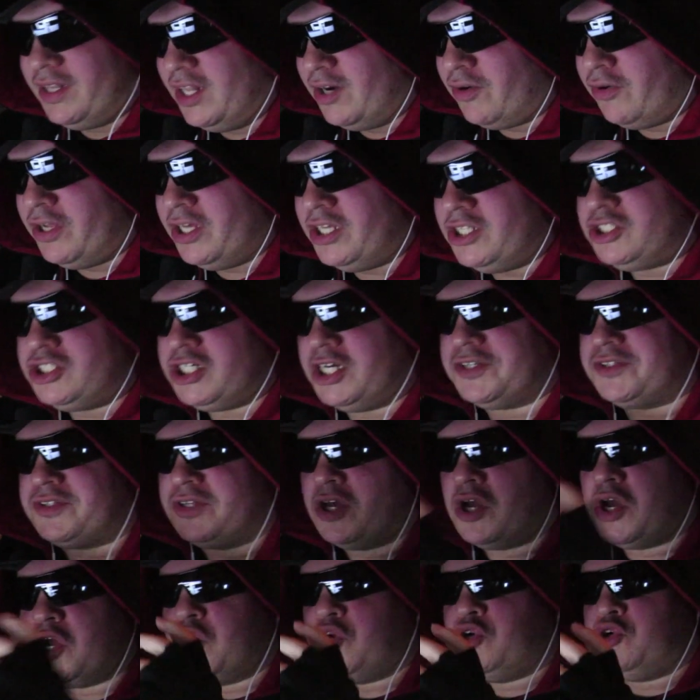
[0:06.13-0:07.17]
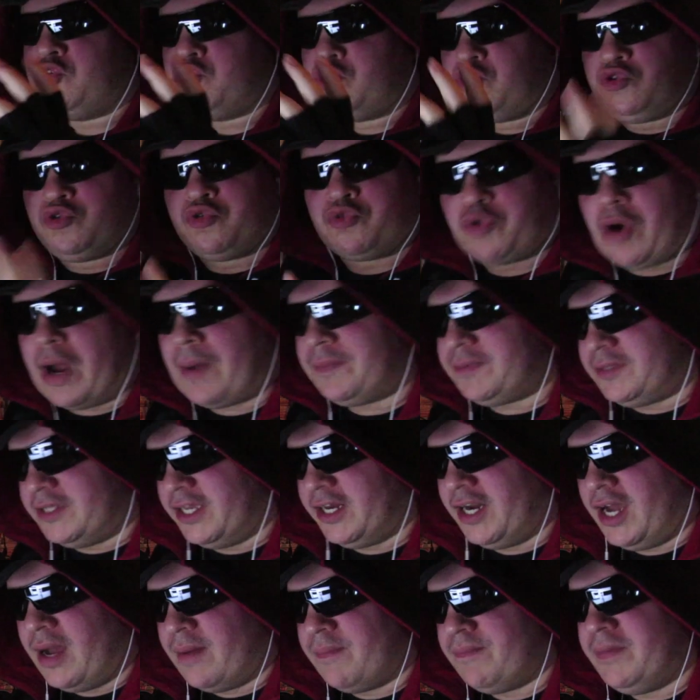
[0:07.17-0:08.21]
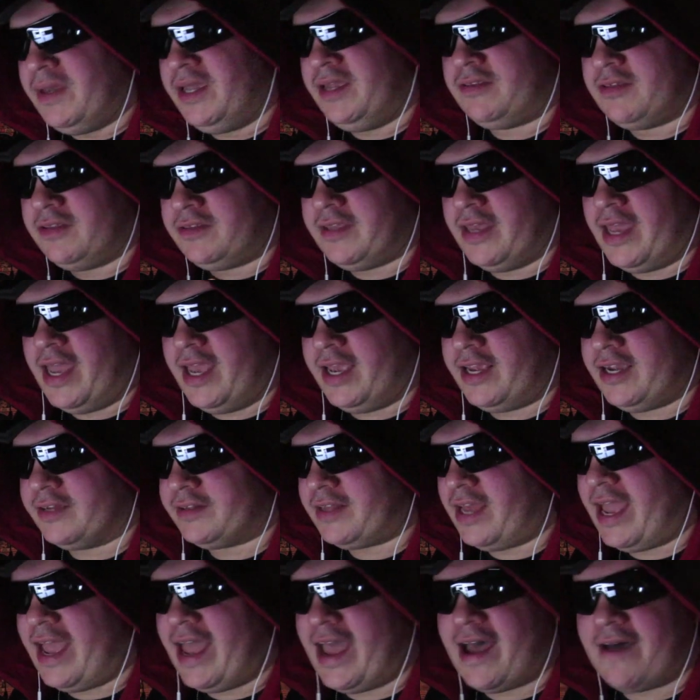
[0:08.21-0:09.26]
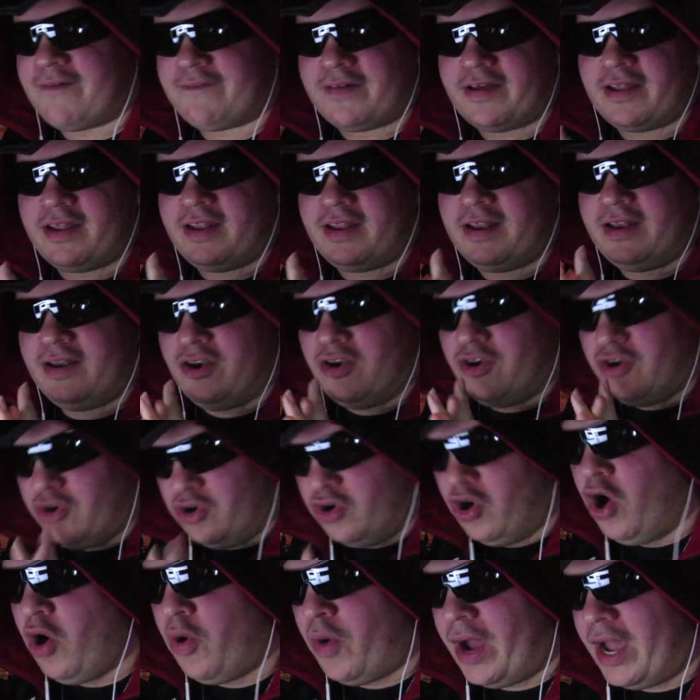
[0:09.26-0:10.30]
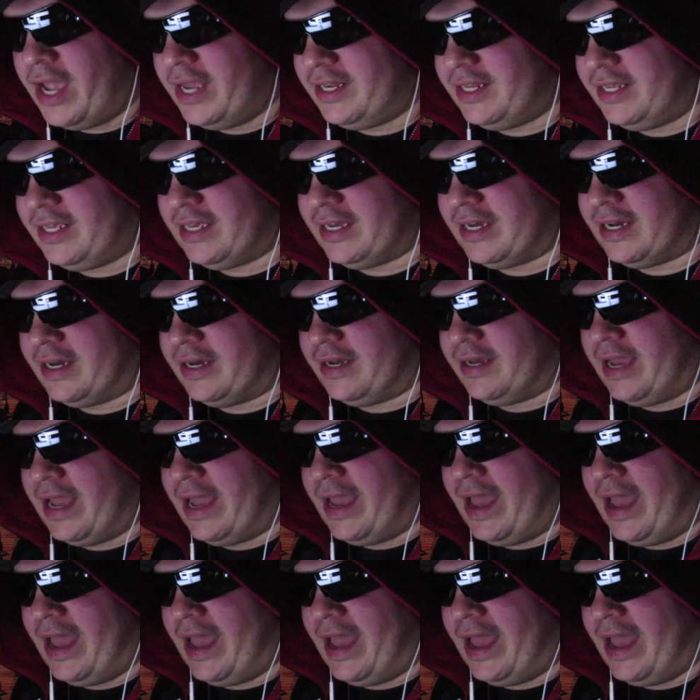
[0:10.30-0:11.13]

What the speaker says: literally just dropped in on me today, because I have no idea.